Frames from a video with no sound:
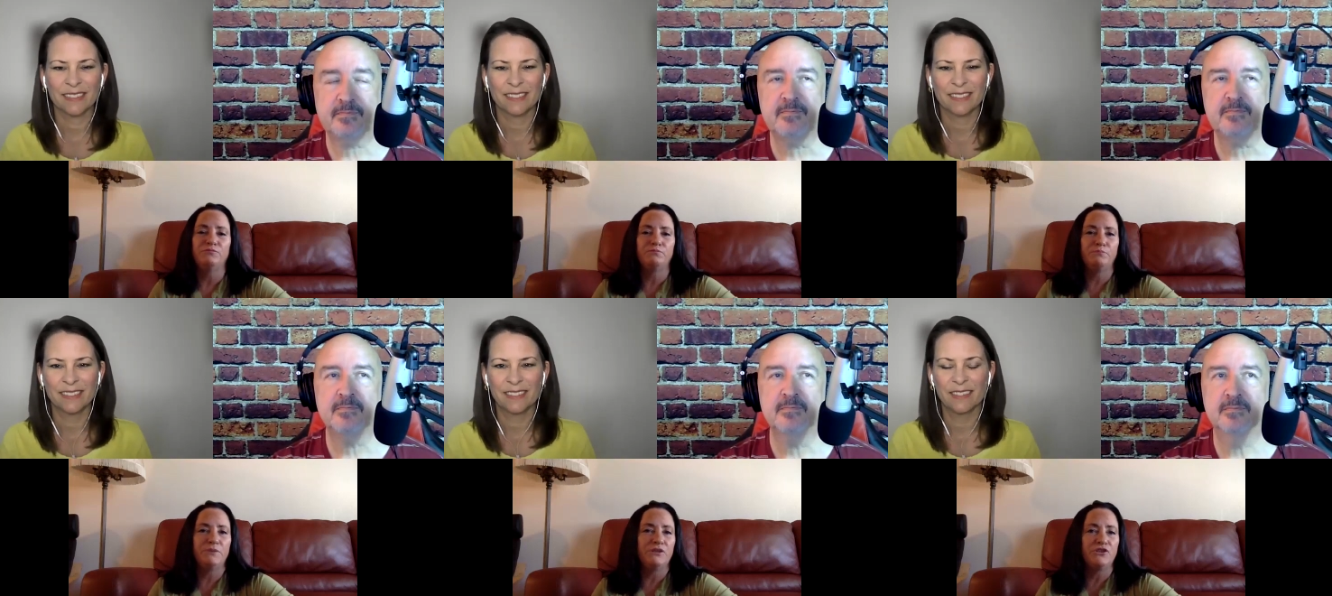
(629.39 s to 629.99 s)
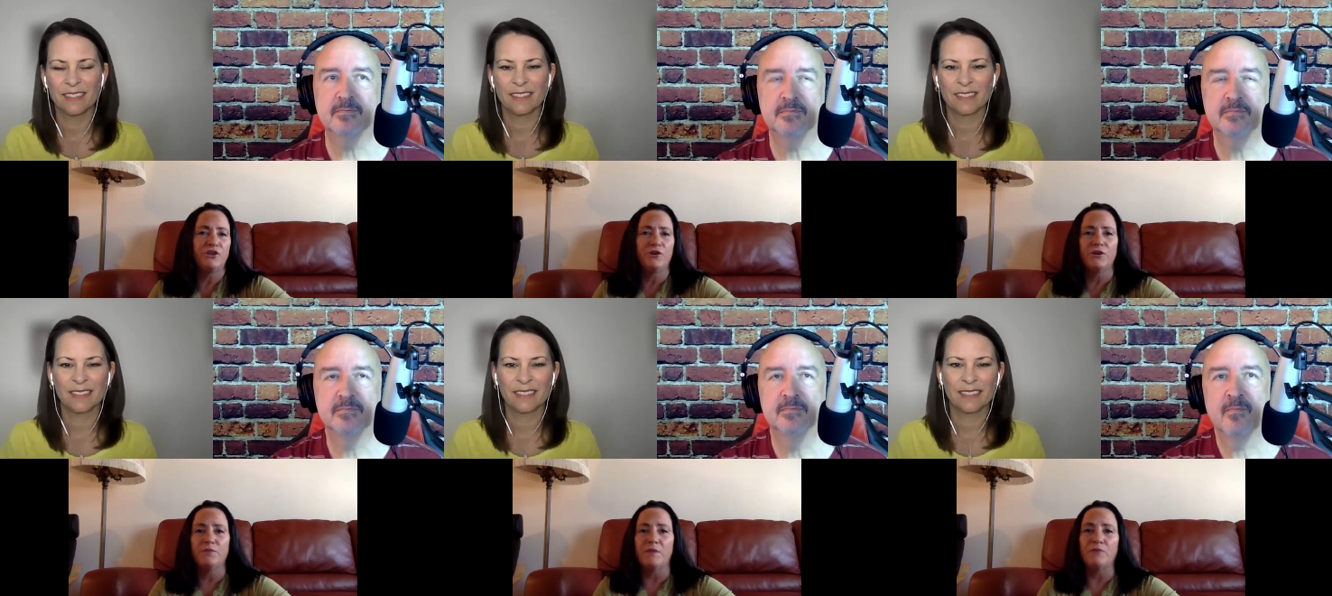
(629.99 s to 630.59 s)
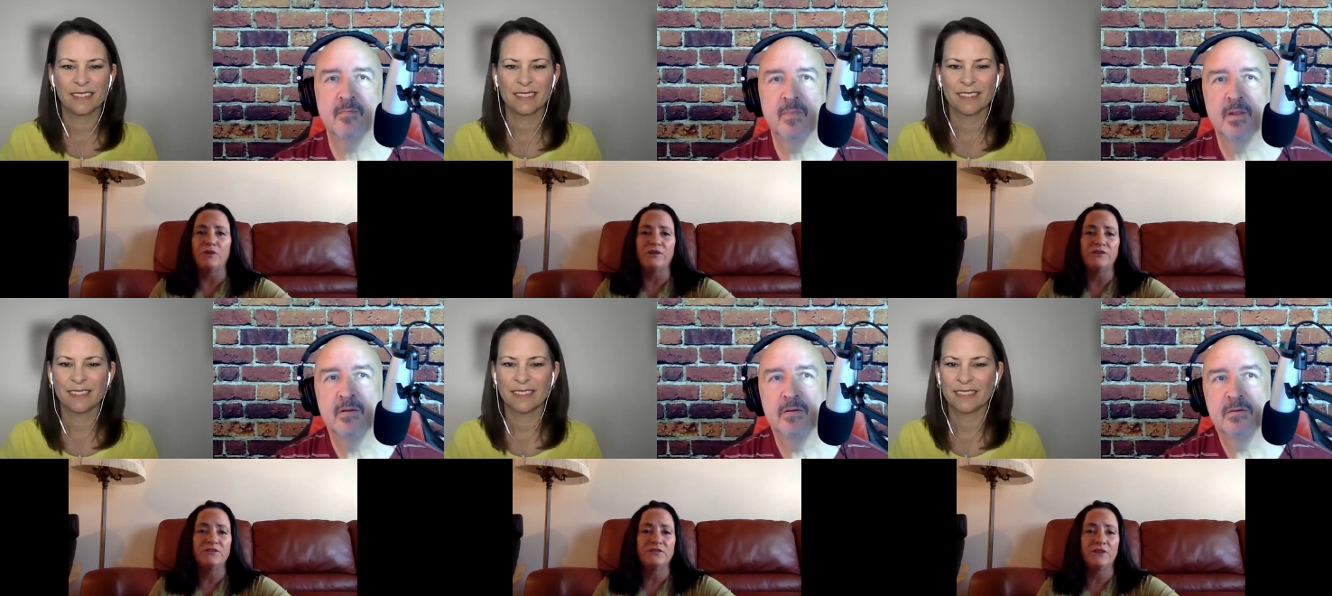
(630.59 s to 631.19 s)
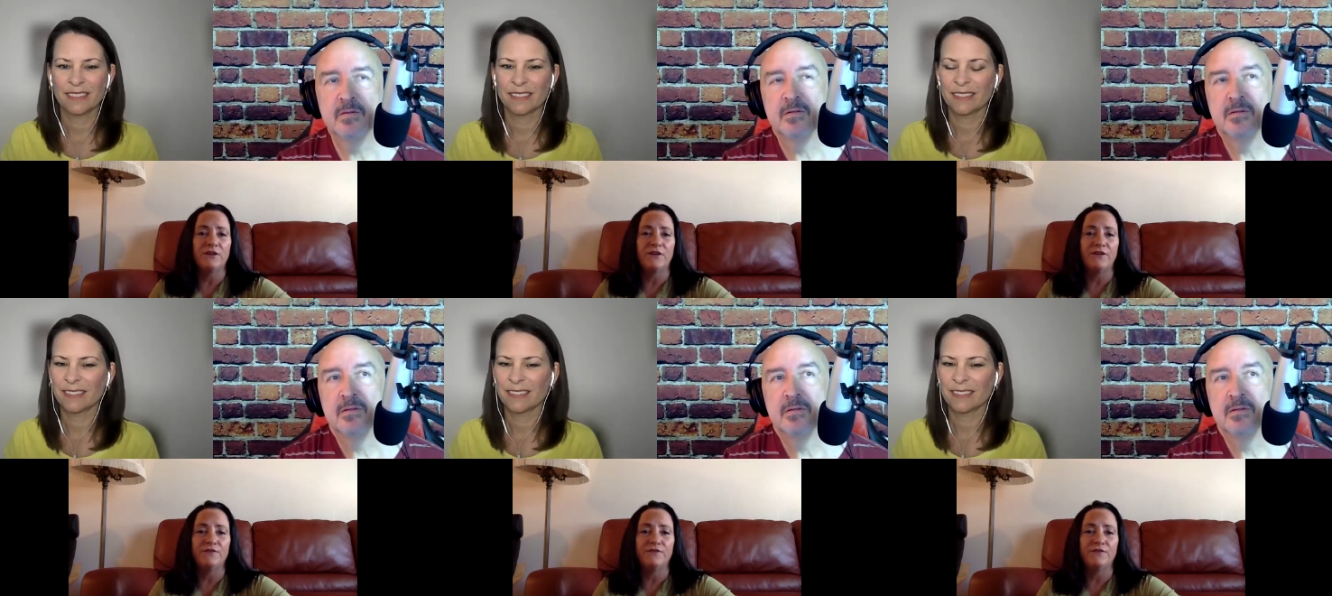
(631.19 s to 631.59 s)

Speaker 1: be sharing memories of the